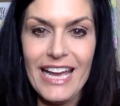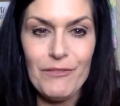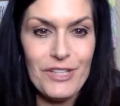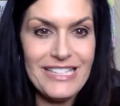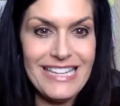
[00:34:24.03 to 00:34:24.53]

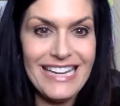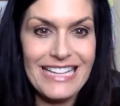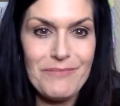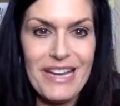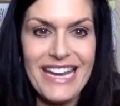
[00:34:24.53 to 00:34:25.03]
and we'll see you
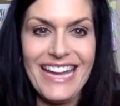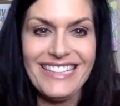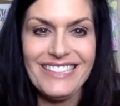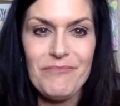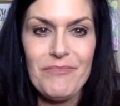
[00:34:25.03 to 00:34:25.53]
next Monday.
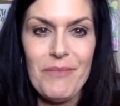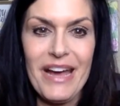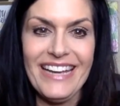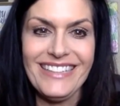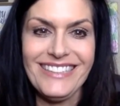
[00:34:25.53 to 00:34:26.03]
Bye
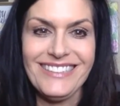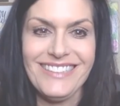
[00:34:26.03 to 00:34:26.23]
bye.